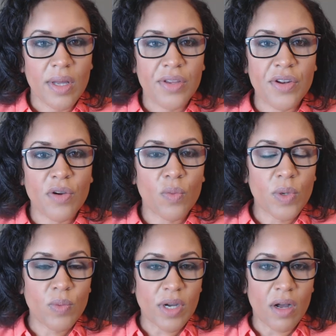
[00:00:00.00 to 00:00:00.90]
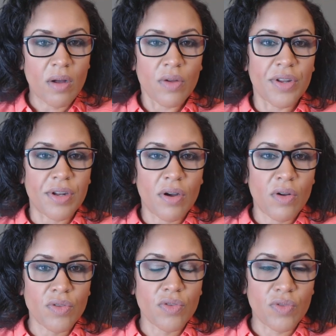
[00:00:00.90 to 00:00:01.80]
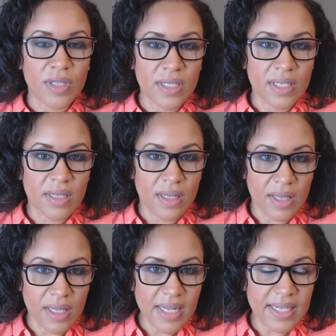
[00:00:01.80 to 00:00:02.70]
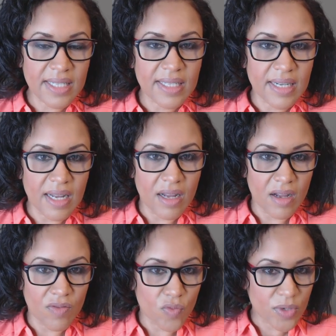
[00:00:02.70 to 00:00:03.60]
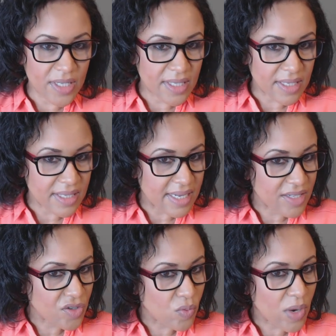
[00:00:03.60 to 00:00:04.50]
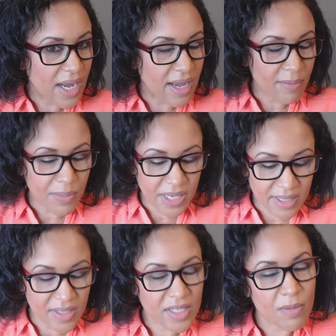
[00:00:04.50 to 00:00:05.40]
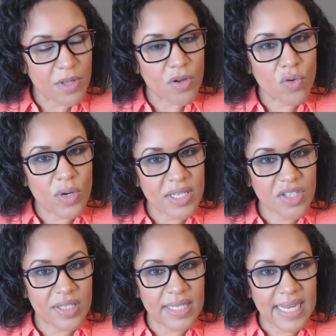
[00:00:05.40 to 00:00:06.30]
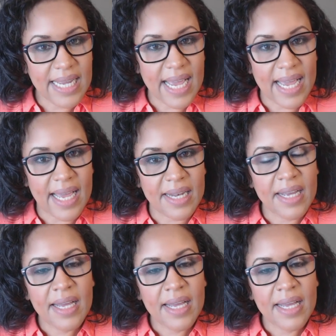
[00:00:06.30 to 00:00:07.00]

We went on and on through this list of reasons as to why, because of some of the questions he had